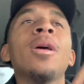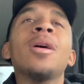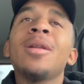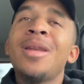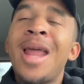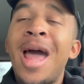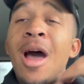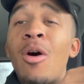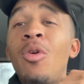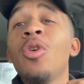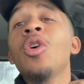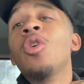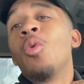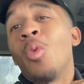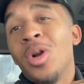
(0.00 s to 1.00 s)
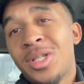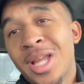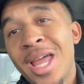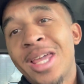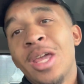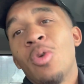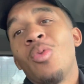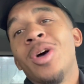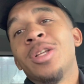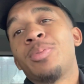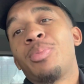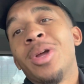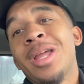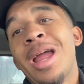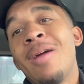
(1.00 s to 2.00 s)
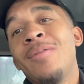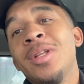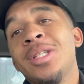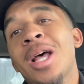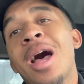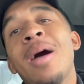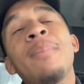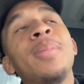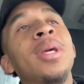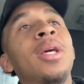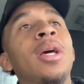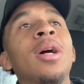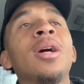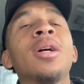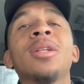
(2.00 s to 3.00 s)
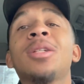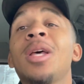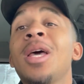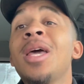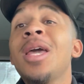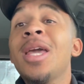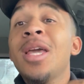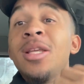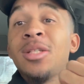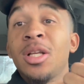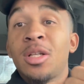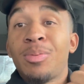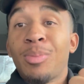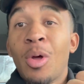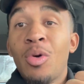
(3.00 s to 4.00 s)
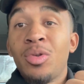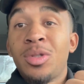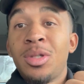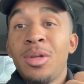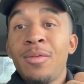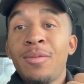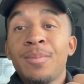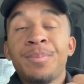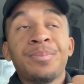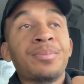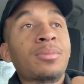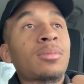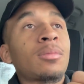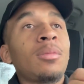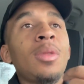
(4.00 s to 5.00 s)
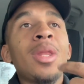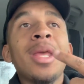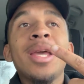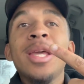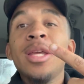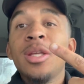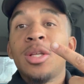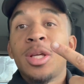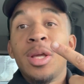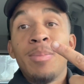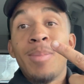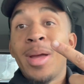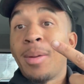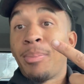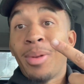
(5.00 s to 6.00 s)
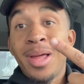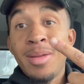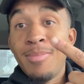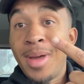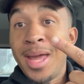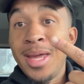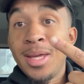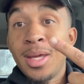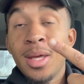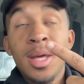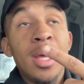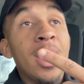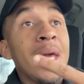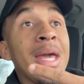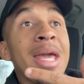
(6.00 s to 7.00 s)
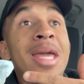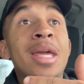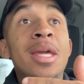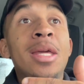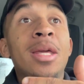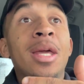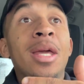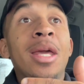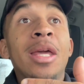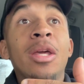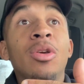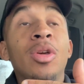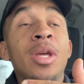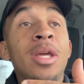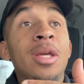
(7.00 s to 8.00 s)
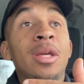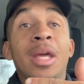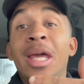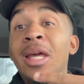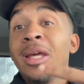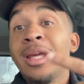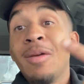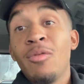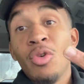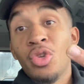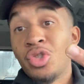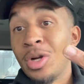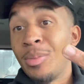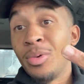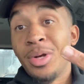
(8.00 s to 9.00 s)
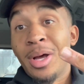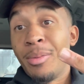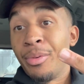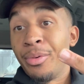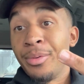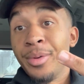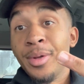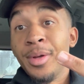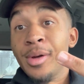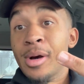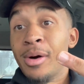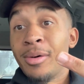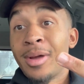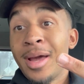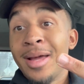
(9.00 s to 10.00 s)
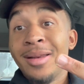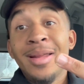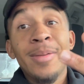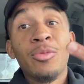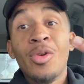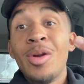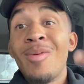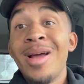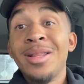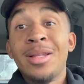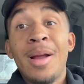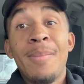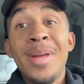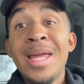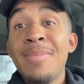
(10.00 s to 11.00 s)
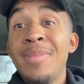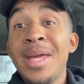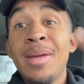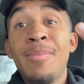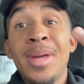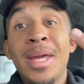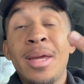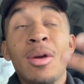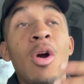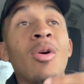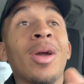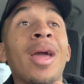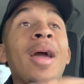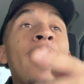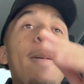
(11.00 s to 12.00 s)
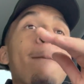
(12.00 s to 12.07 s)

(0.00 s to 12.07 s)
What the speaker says: Now, we're taking Westbrook every time because he's explosive. He can make play make. He could give you a triple-double, okay? Them three right there, bing, bing, bing, okay?